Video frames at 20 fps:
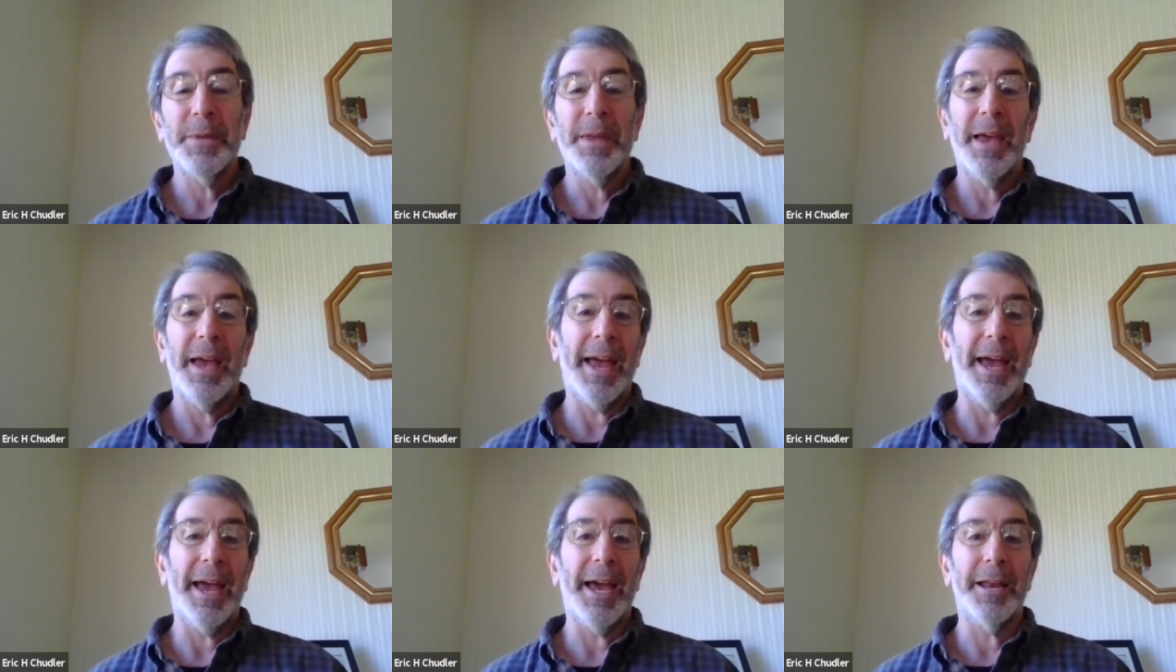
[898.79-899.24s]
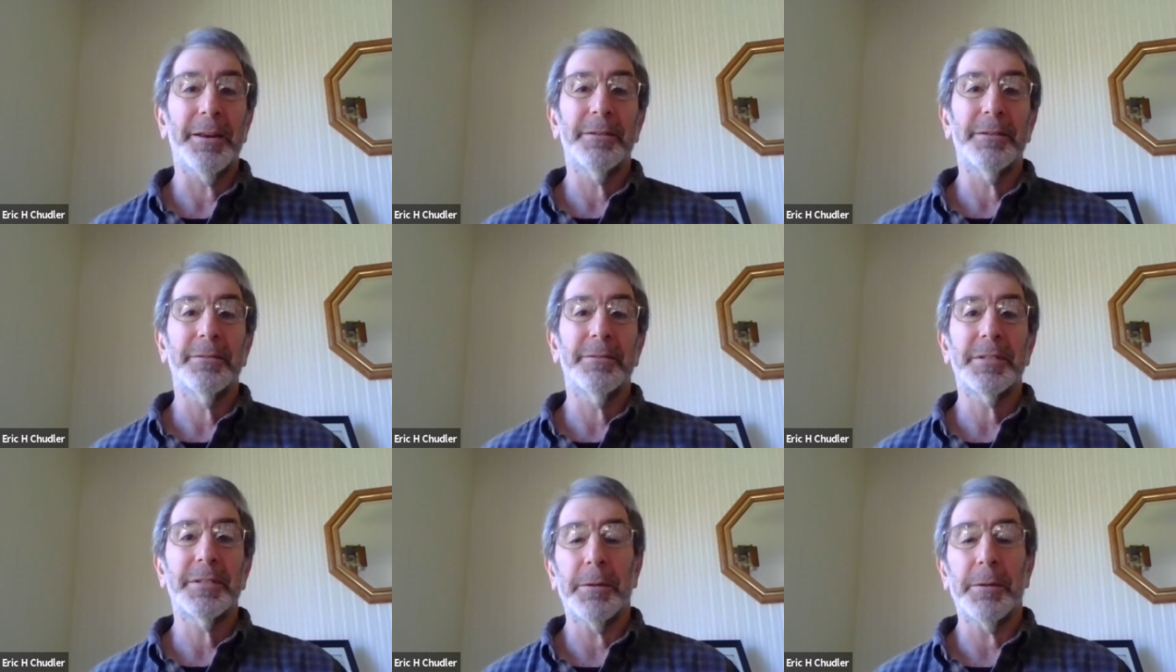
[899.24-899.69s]

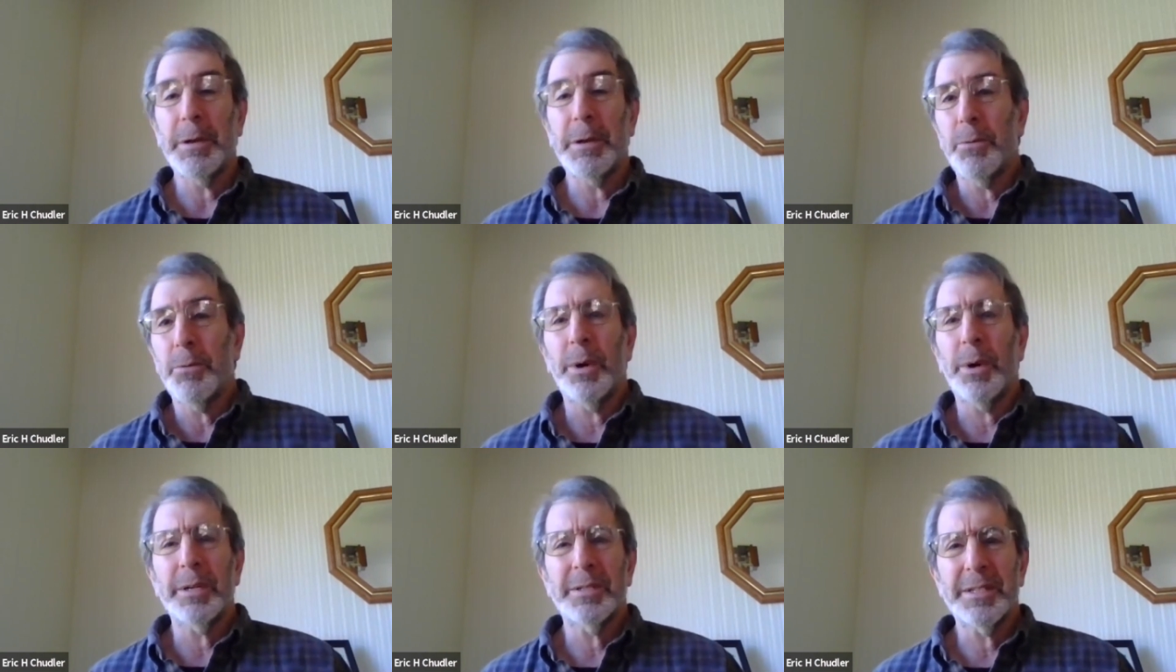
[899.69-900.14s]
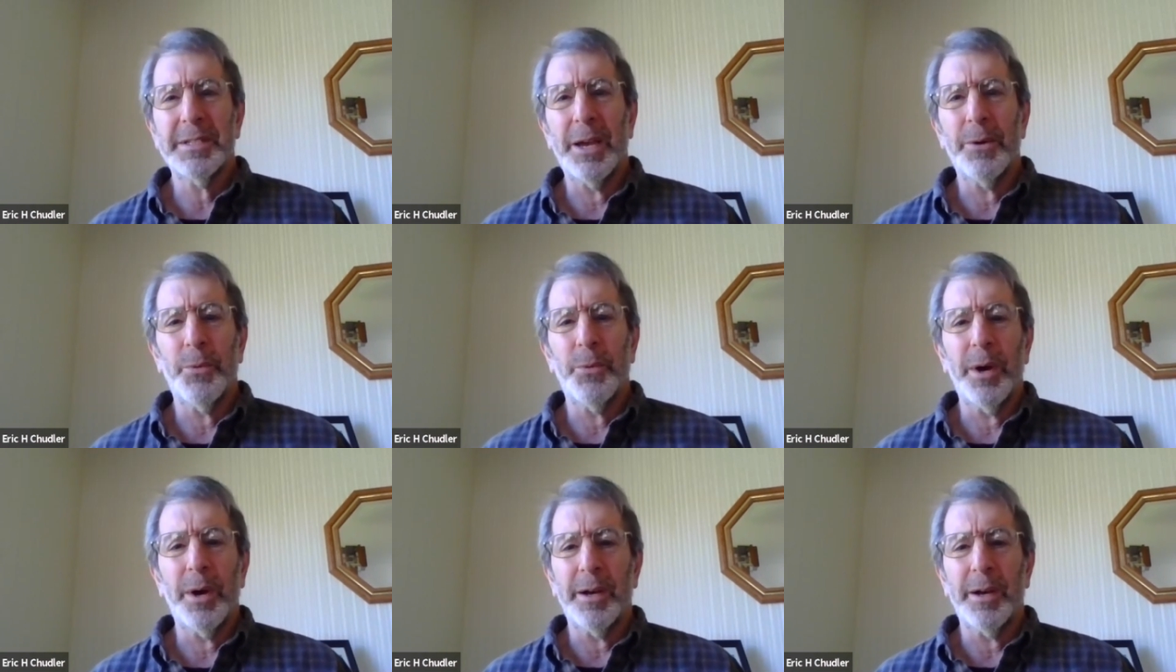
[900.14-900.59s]
And some people might say,
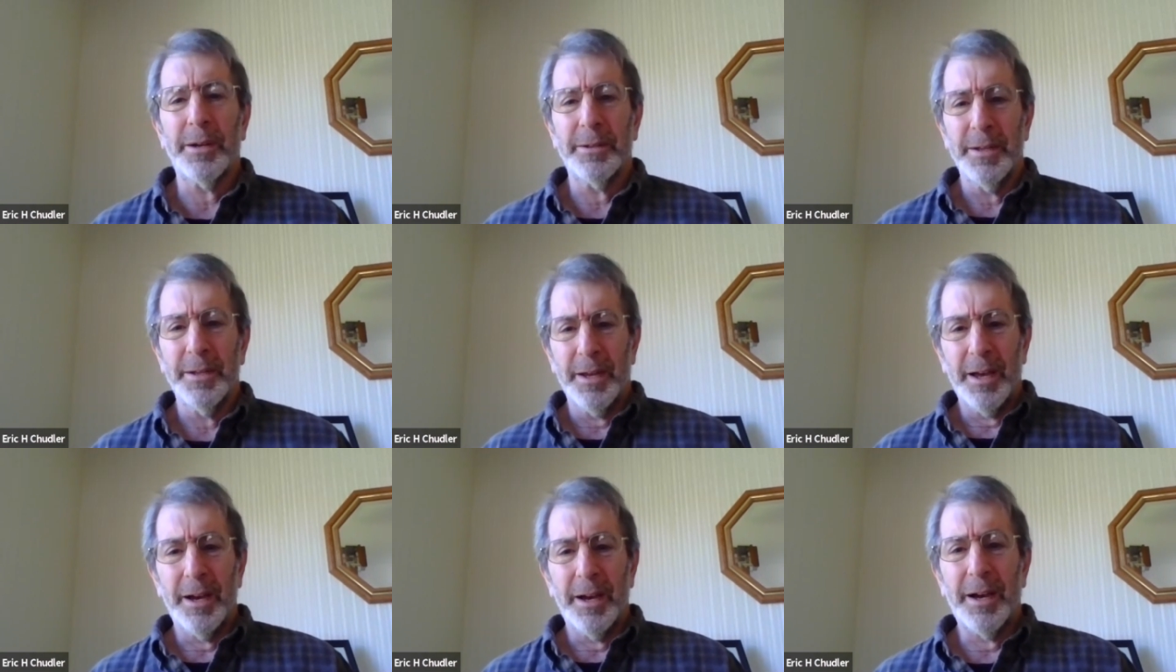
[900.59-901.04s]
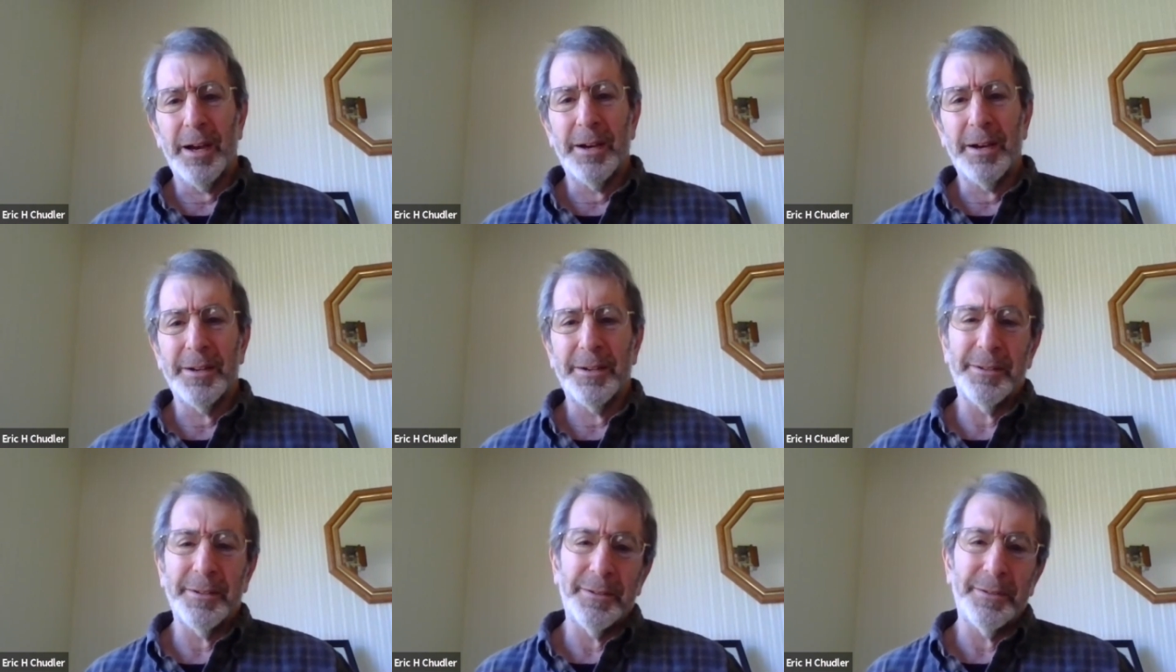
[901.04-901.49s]
well,
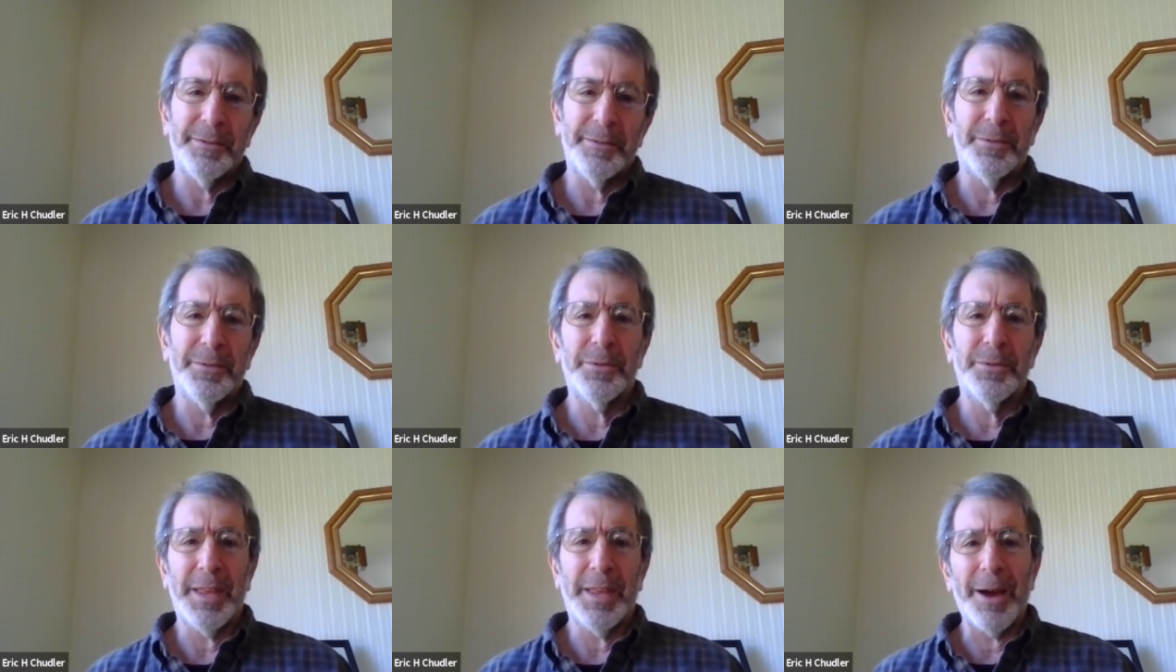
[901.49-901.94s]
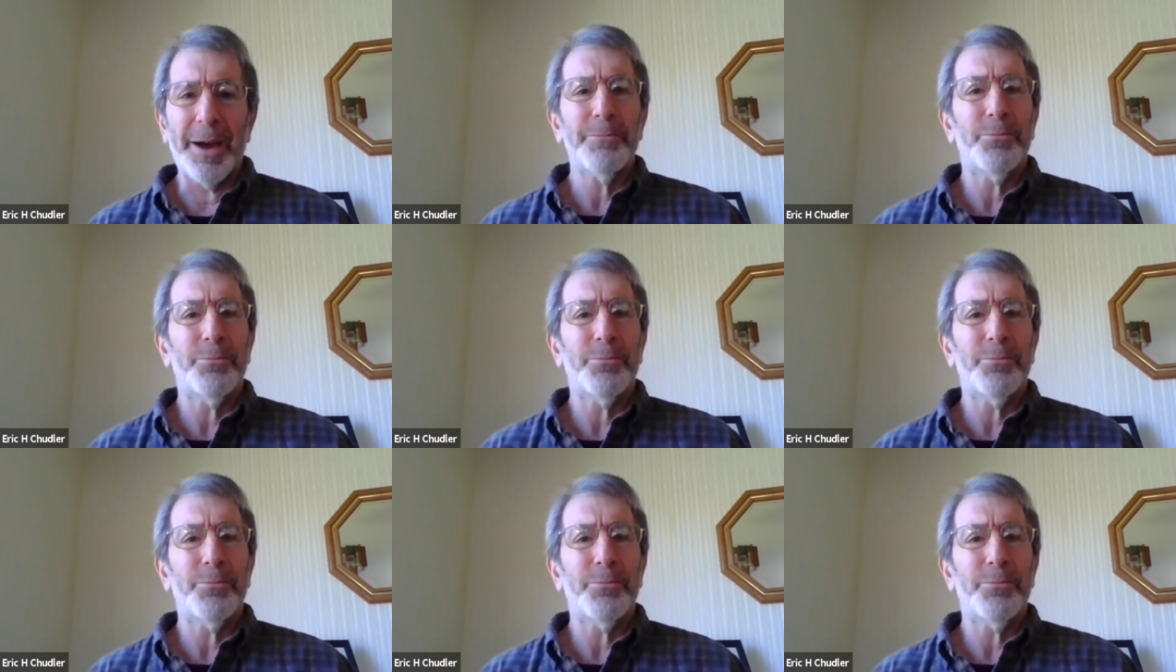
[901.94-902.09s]
that